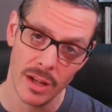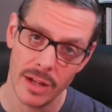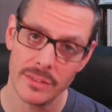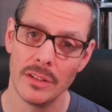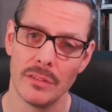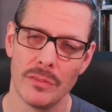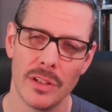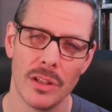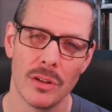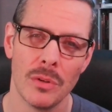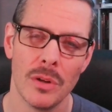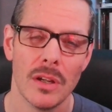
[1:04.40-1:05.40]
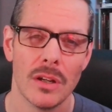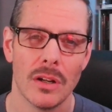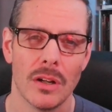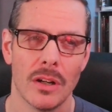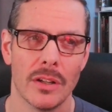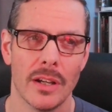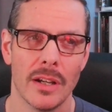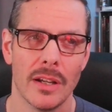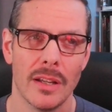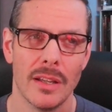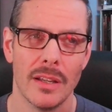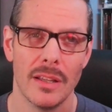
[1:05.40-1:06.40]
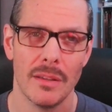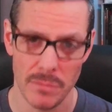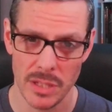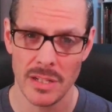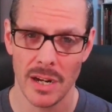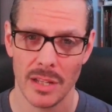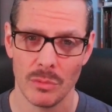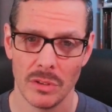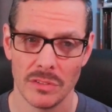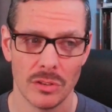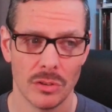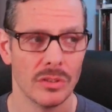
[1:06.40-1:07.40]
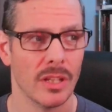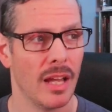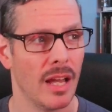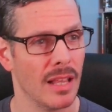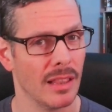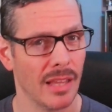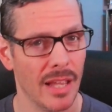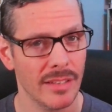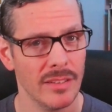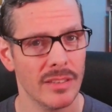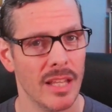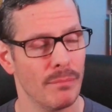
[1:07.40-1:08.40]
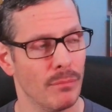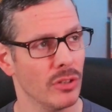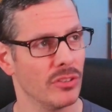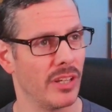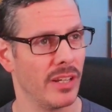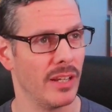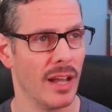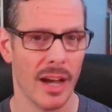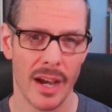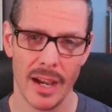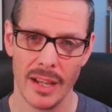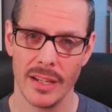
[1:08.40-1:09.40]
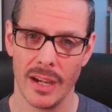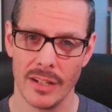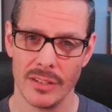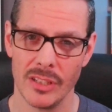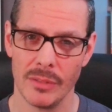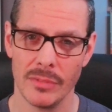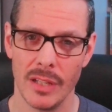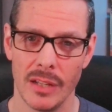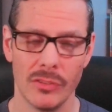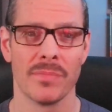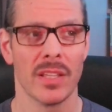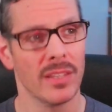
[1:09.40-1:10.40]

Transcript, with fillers: I did a video on uh, Midnight at the Well of Souls, I liked it. That book is a high concept novel.